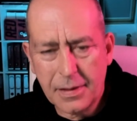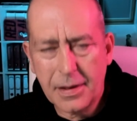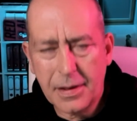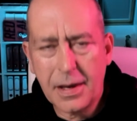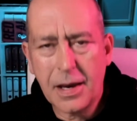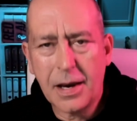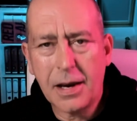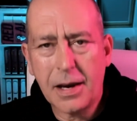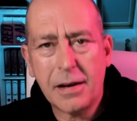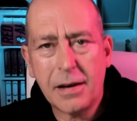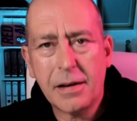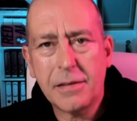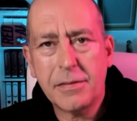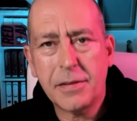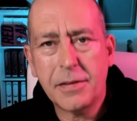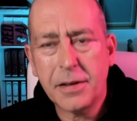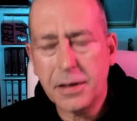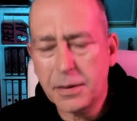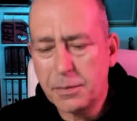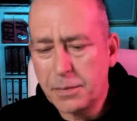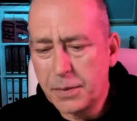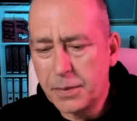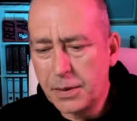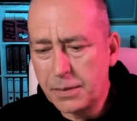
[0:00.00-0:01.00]
yeah, I
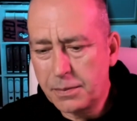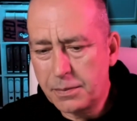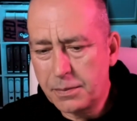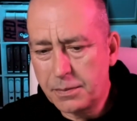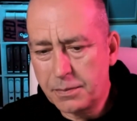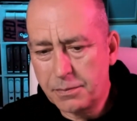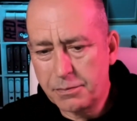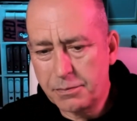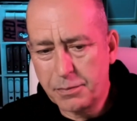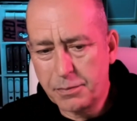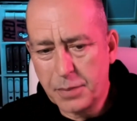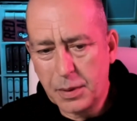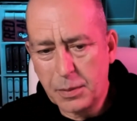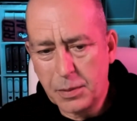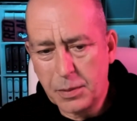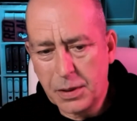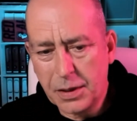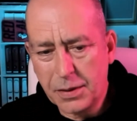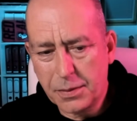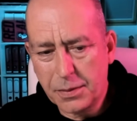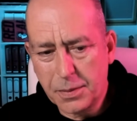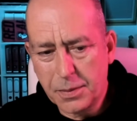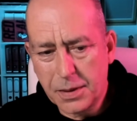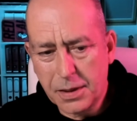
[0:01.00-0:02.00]
think it'd be
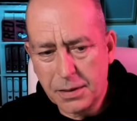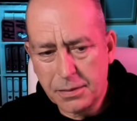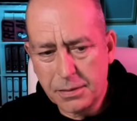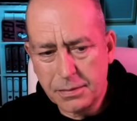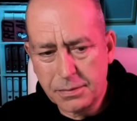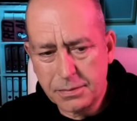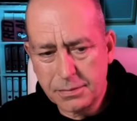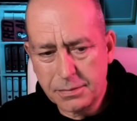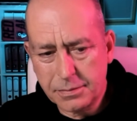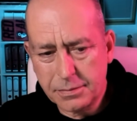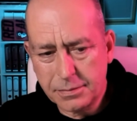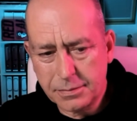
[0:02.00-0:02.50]
worthwhile.